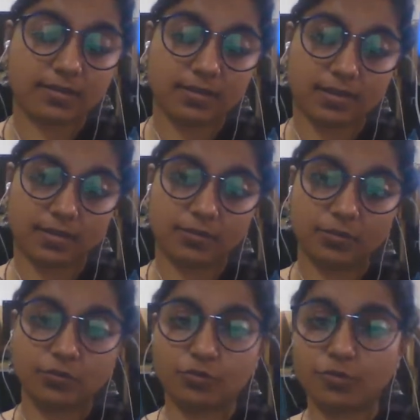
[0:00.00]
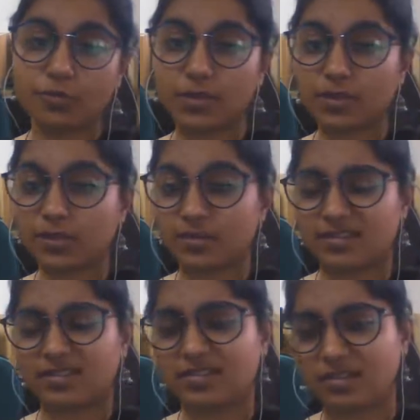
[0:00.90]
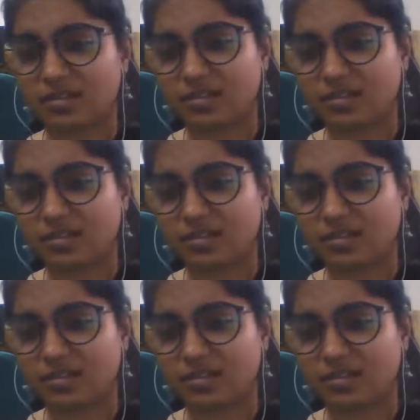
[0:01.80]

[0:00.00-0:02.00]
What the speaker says: exotropia is the